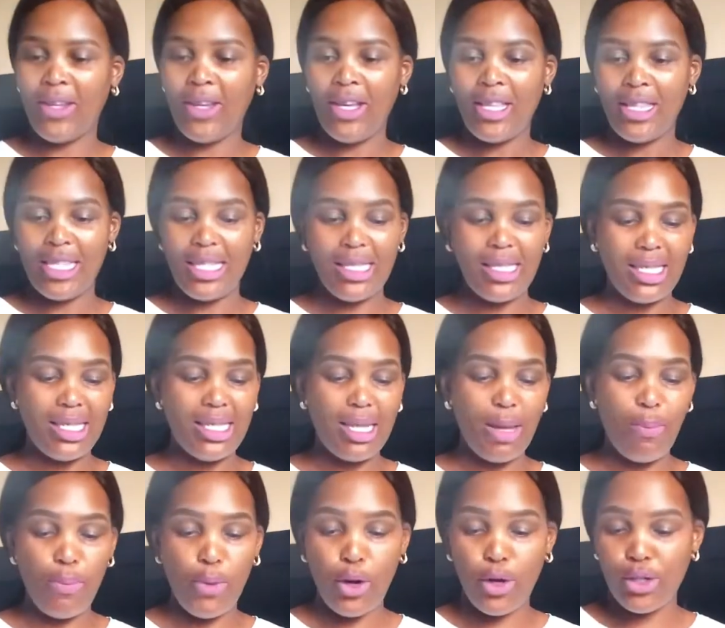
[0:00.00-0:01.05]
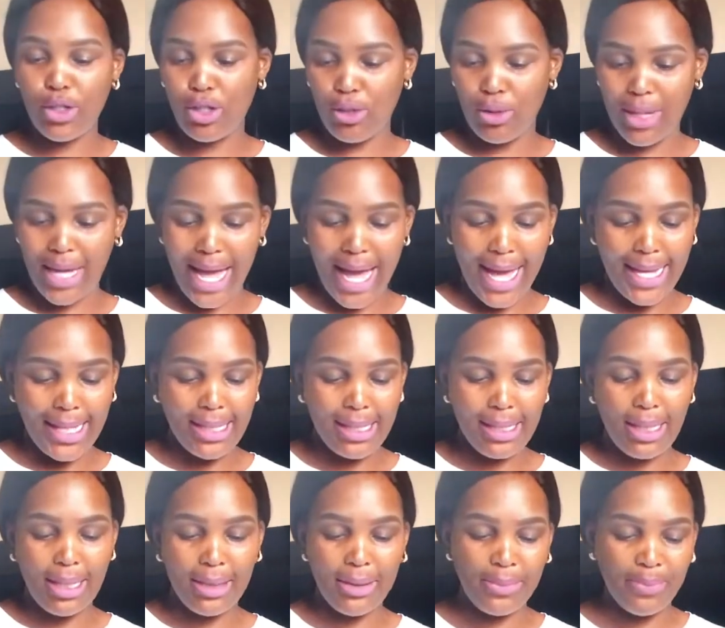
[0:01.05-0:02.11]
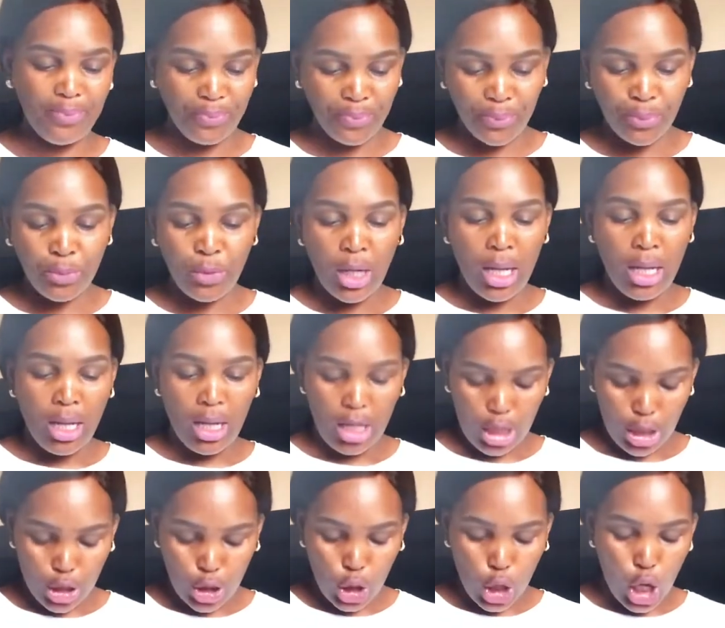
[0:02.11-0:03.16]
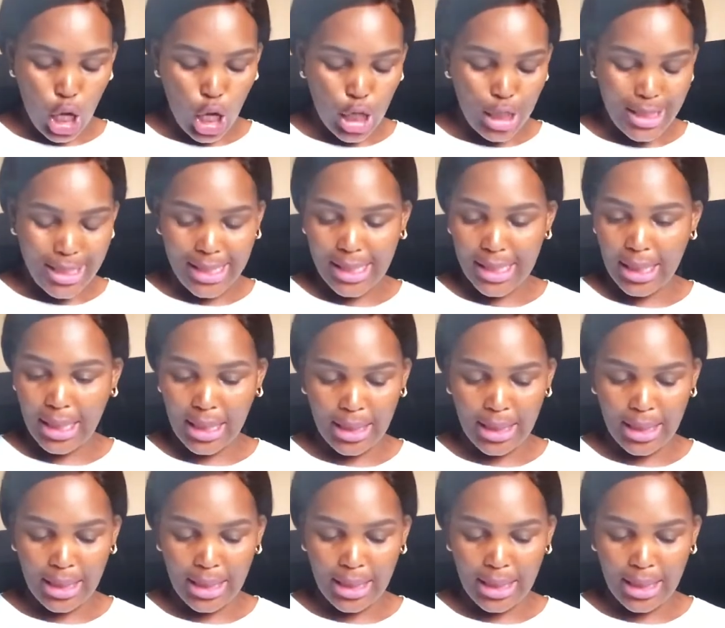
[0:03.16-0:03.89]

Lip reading: This is a box, you guys. It got